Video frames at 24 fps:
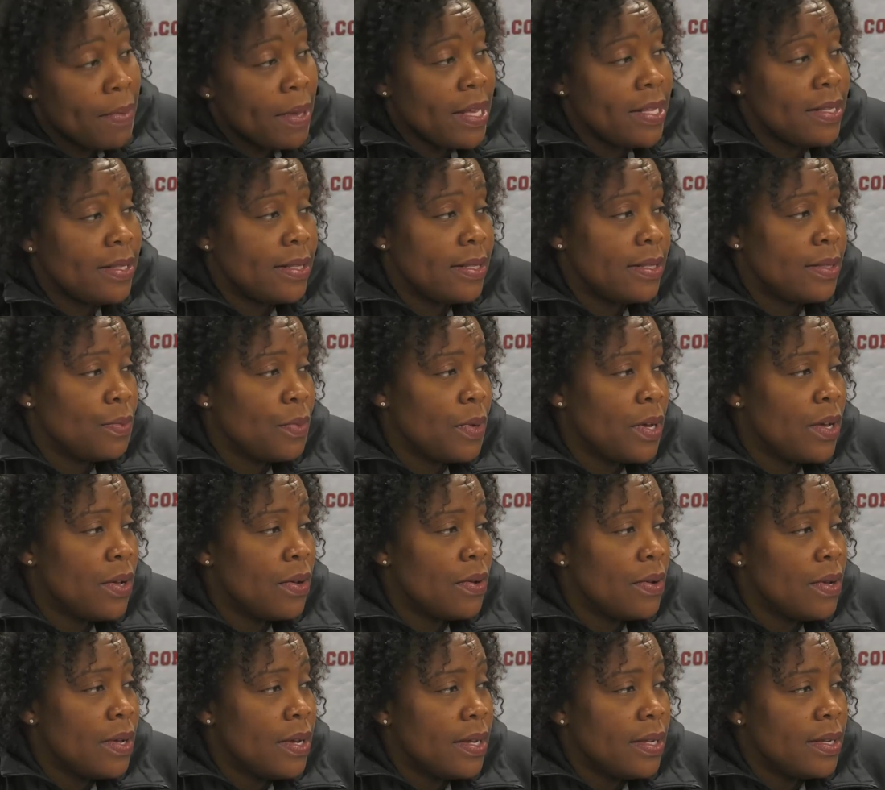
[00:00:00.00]
basis,
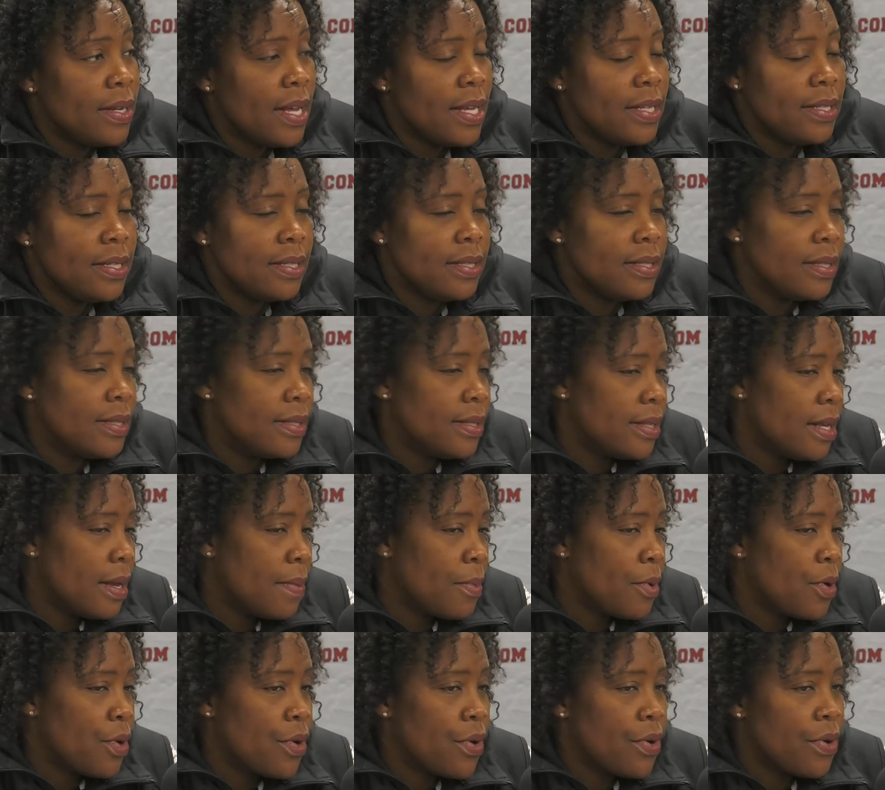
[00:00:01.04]
well, not just the
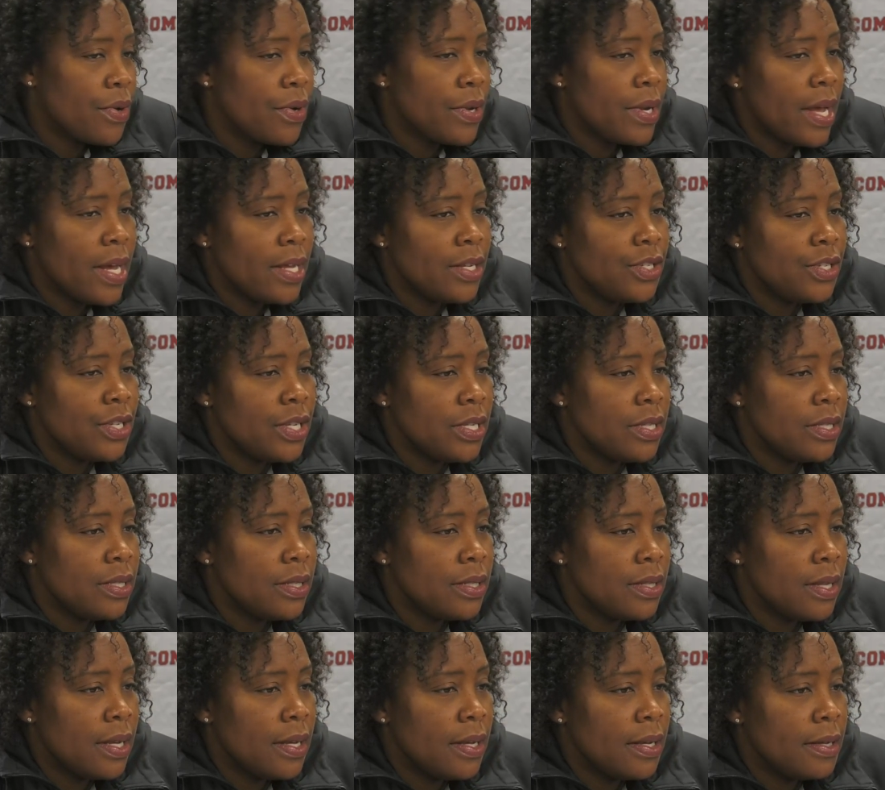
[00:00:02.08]
summer, not
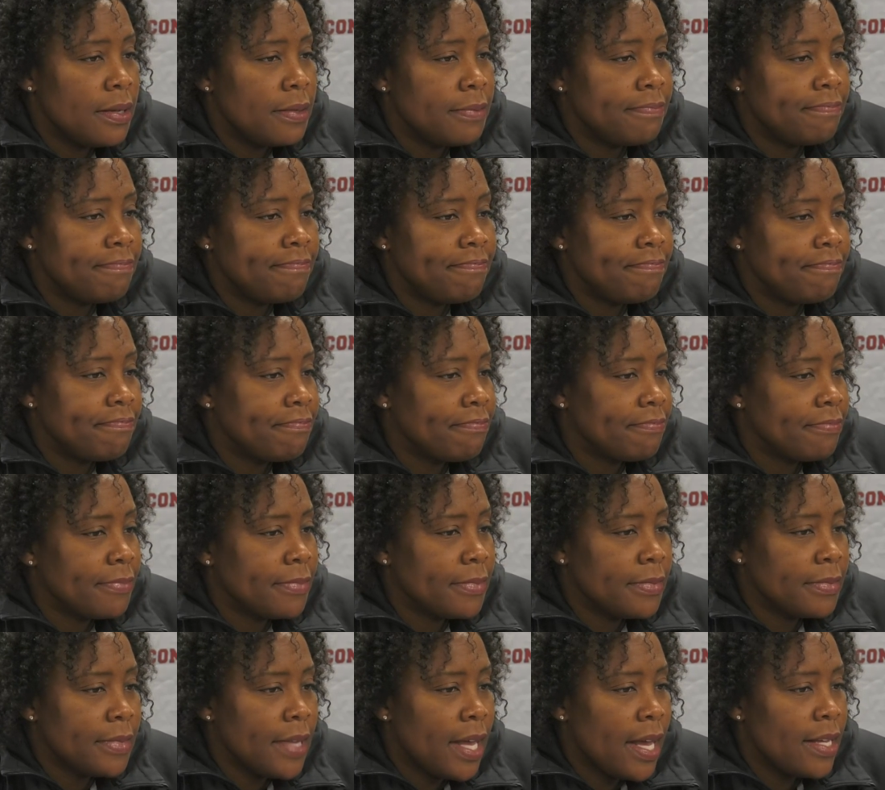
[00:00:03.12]
just
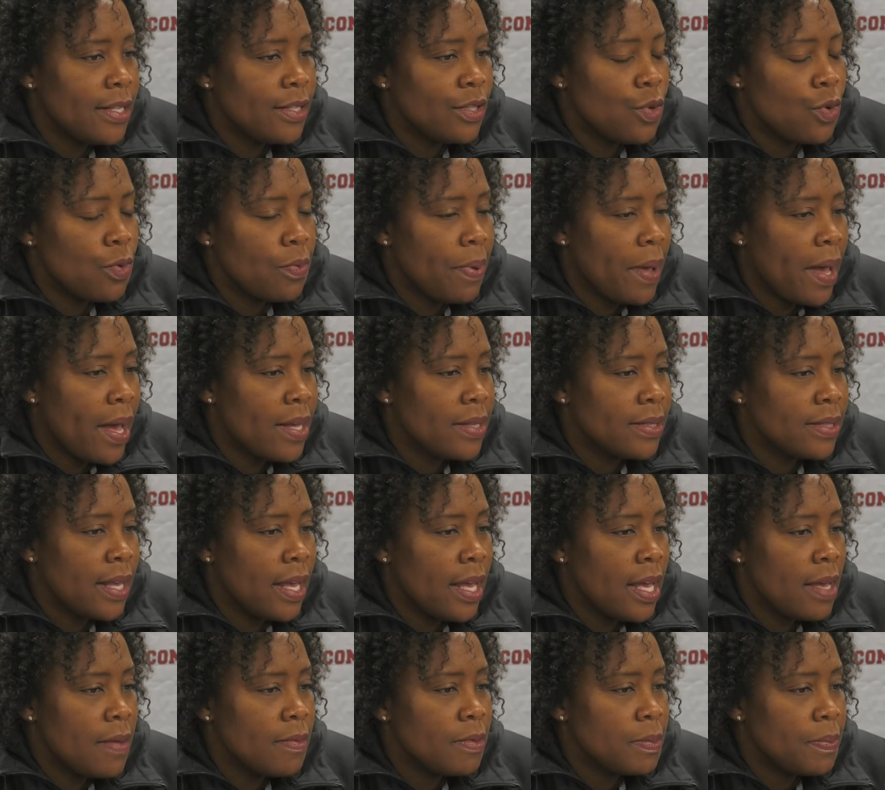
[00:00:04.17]
high school past
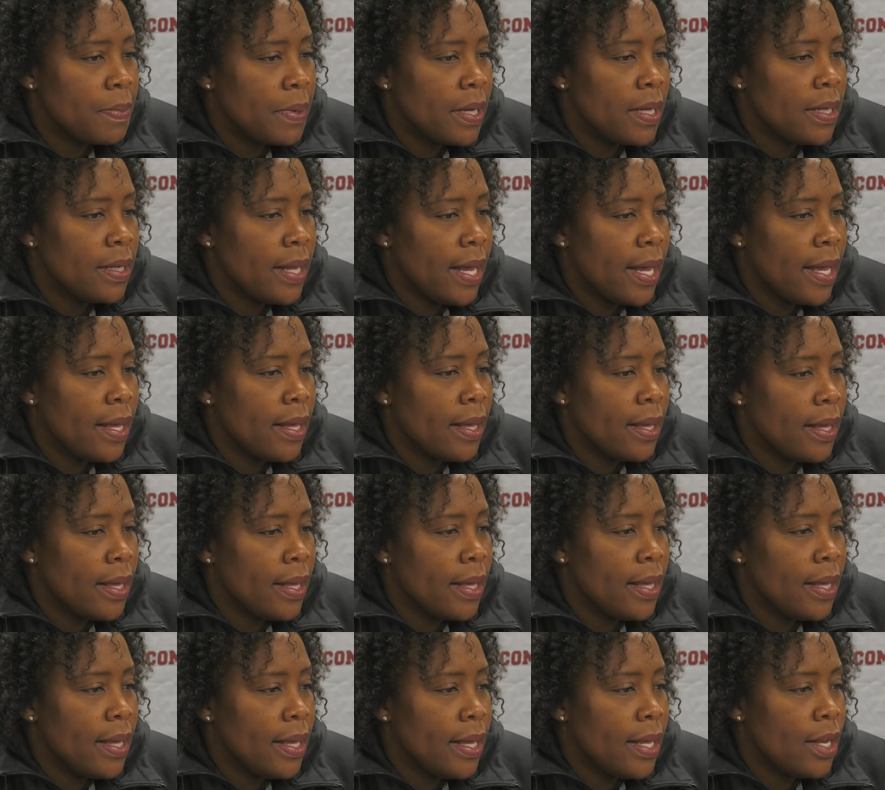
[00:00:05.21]
games, but like
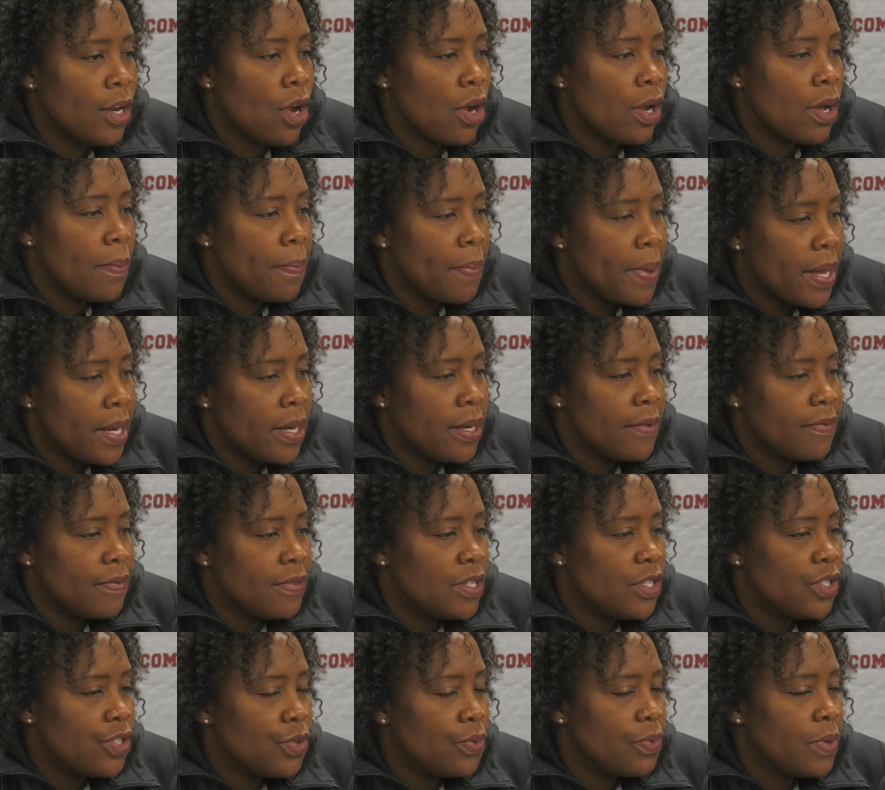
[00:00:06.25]
in our competitive
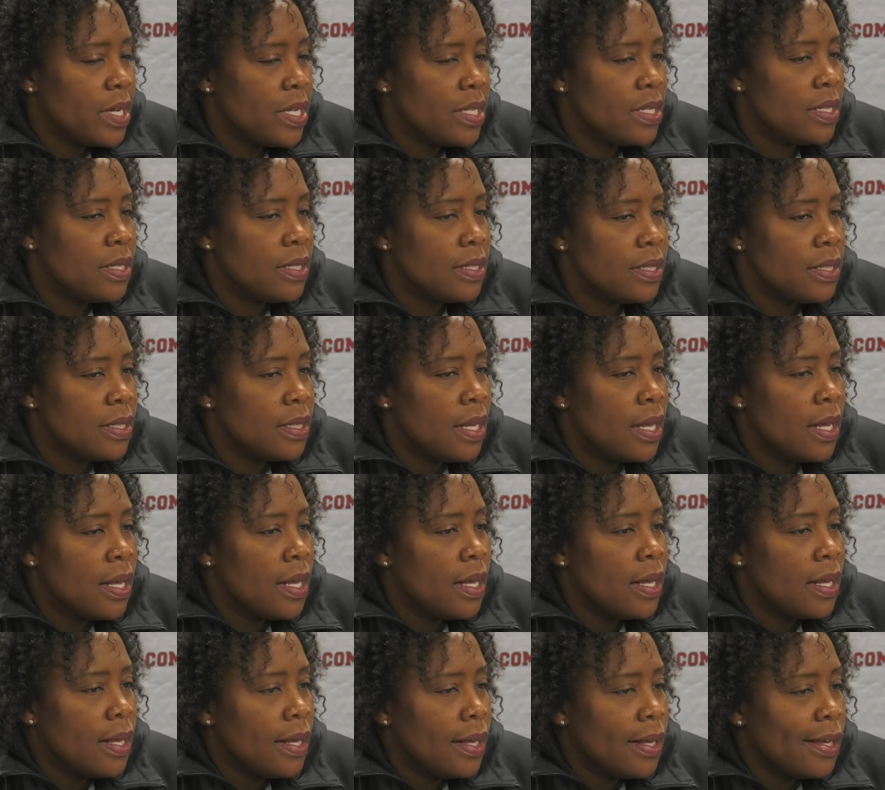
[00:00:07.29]
situations,
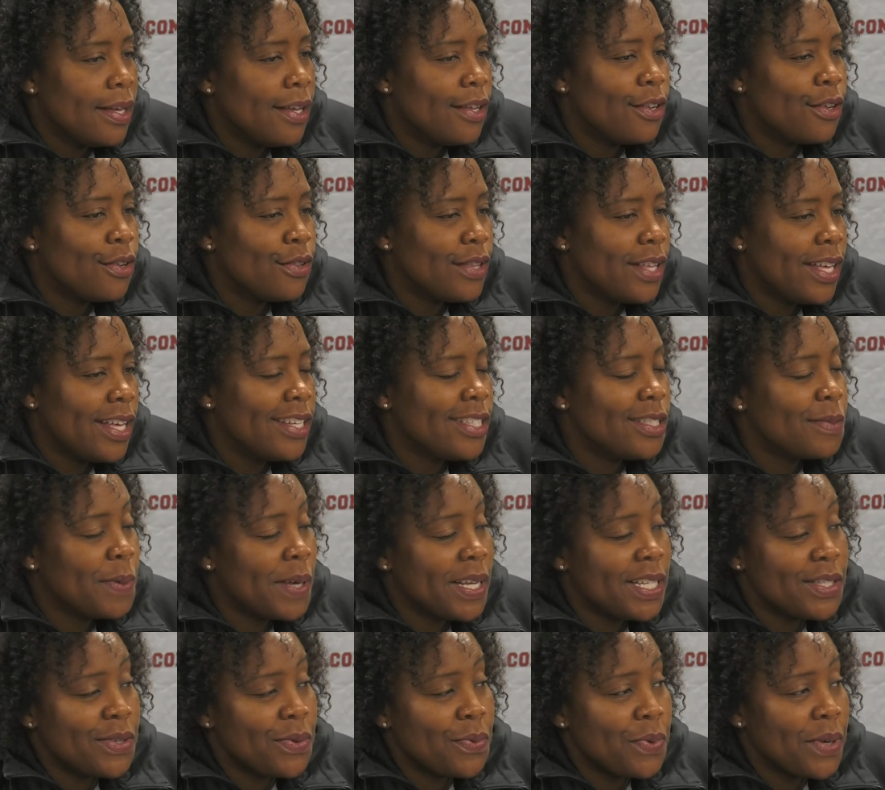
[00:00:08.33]
you know, they
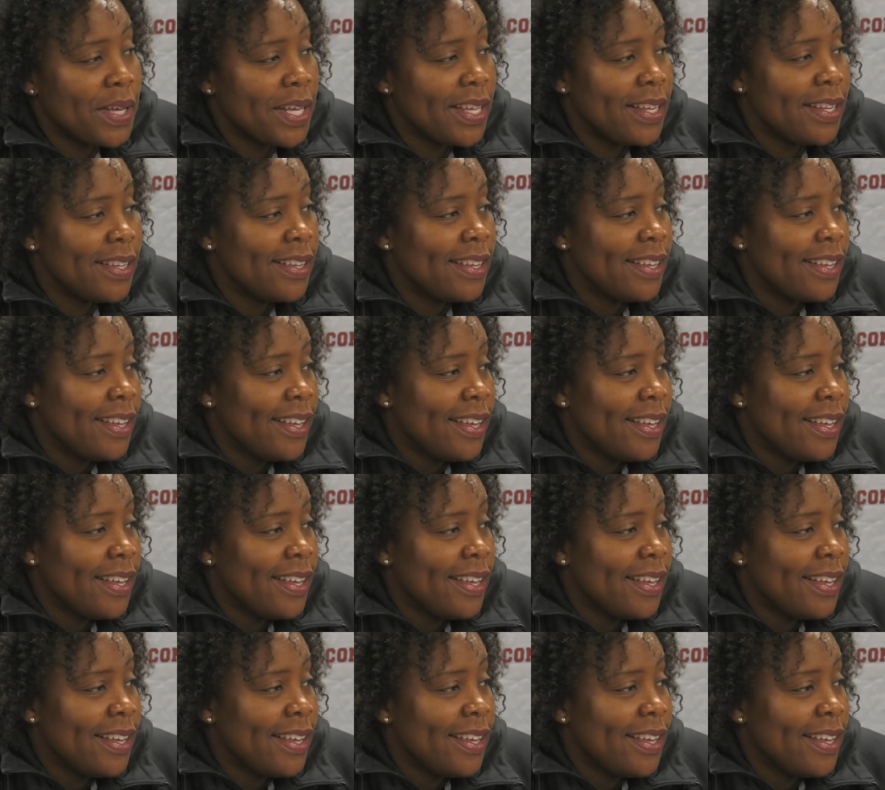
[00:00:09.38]
expect to win.